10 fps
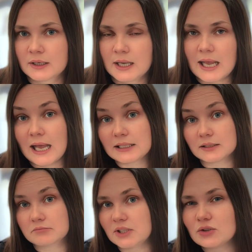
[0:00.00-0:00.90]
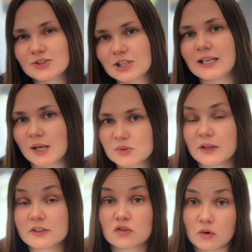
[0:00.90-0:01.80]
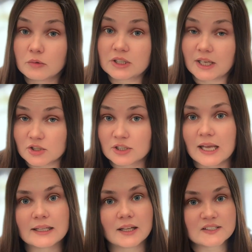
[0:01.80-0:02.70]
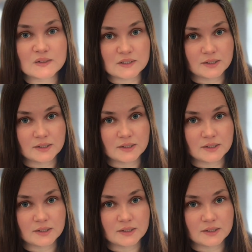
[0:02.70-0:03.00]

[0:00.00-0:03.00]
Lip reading: and it usually comes with strong retention and LTV.